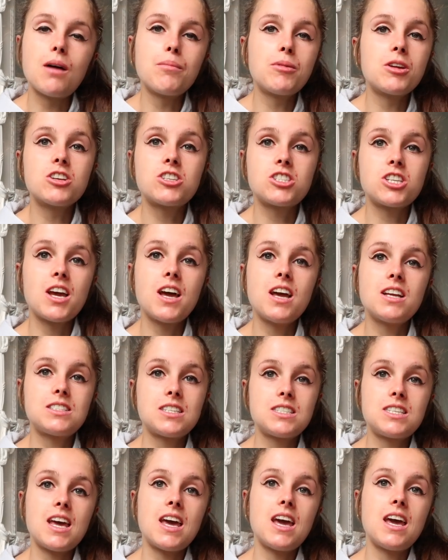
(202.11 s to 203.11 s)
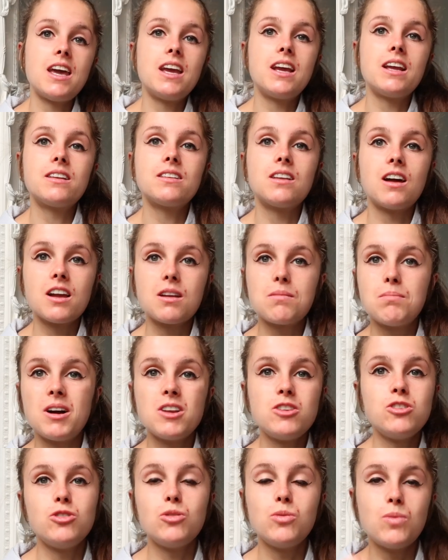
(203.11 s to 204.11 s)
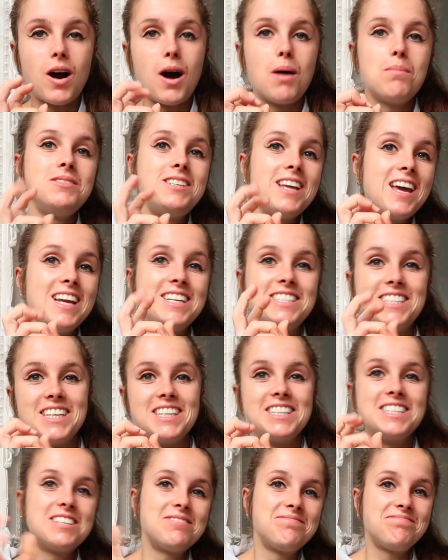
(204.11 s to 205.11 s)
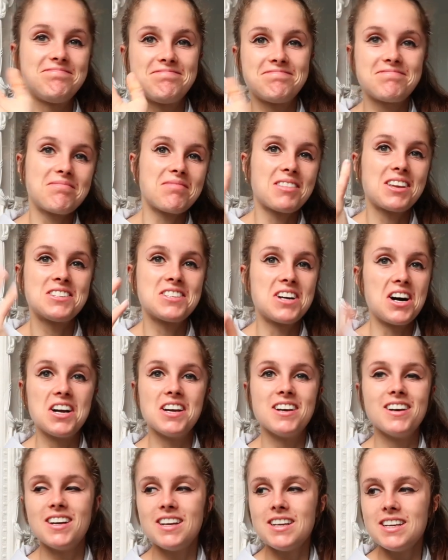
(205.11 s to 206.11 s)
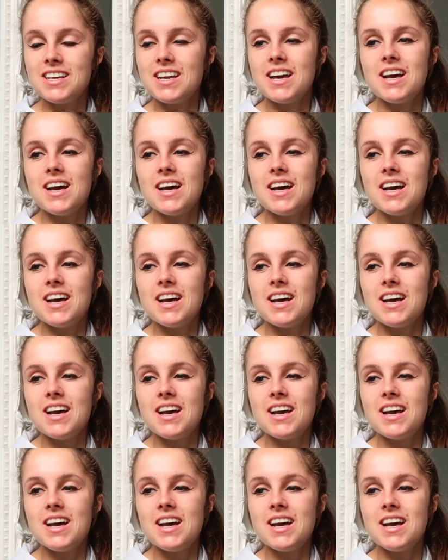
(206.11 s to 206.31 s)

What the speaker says: I'm going to share today like my new updated diet.